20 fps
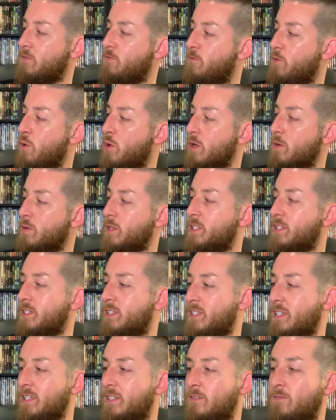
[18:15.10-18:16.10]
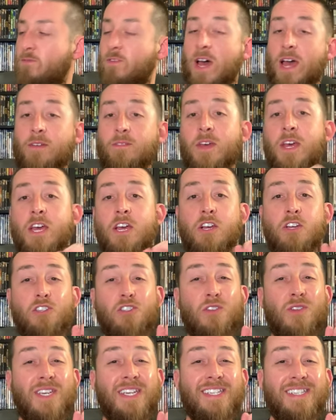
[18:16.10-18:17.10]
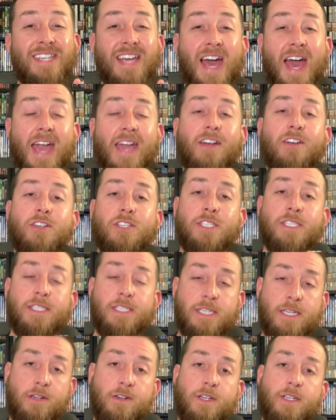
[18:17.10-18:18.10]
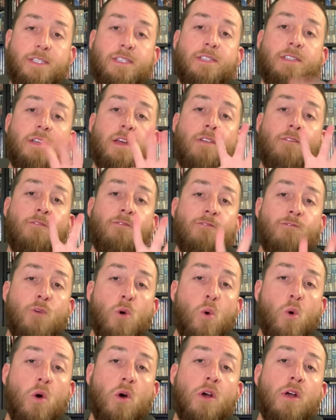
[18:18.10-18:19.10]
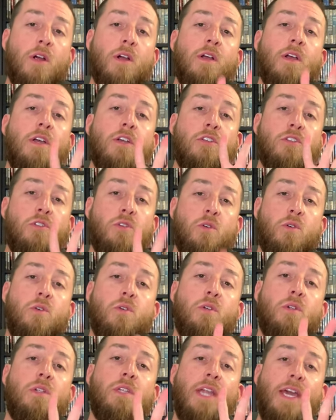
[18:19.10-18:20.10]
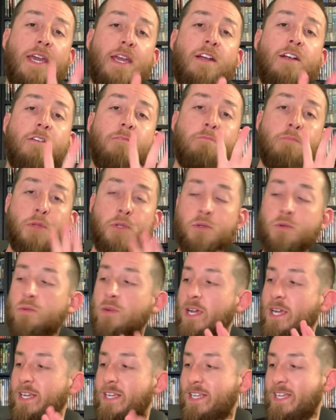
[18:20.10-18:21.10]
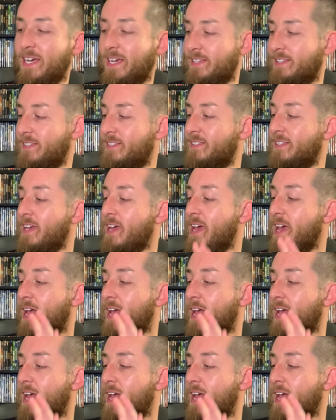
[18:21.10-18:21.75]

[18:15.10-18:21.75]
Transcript: four, which is season five. So the entire series is on four dual layered Blu ray discs,